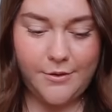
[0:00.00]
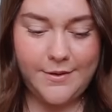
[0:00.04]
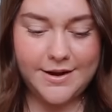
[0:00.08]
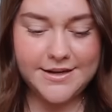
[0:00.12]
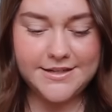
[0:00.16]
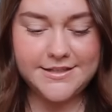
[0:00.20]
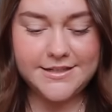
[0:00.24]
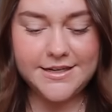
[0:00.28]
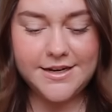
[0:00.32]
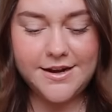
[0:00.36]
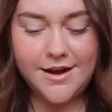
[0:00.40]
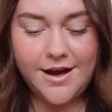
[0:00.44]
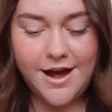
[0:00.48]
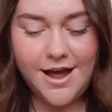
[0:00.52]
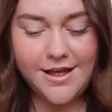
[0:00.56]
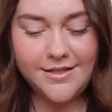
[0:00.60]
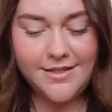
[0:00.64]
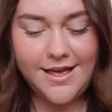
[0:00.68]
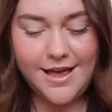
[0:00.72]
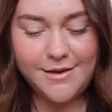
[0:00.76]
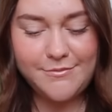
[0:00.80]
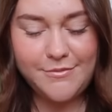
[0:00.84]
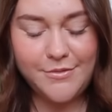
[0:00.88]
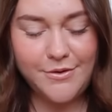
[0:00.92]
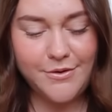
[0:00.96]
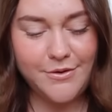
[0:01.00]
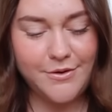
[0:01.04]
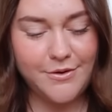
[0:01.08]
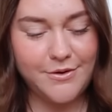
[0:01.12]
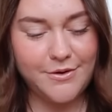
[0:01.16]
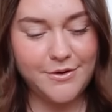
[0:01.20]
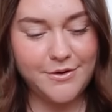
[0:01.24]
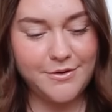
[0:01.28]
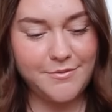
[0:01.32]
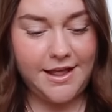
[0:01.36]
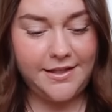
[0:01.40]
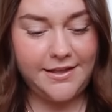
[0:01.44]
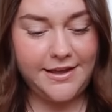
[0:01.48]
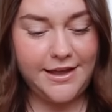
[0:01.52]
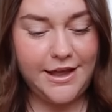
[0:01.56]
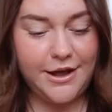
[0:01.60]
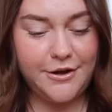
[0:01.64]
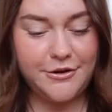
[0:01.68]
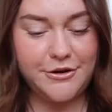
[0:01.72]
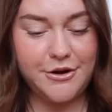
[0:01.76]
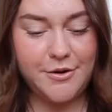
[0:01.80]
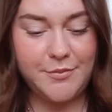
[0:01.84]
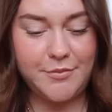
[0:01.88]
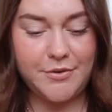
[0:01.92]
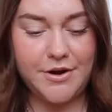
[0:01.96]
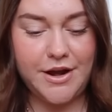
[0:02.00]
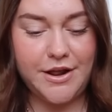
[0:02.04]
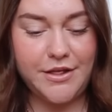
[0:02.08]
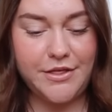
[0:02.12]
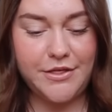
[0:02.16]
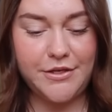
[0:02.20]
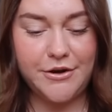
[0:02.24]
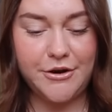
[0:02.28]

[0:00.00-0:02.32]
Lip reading: Oh, I did highlight more. Ellie held her breath,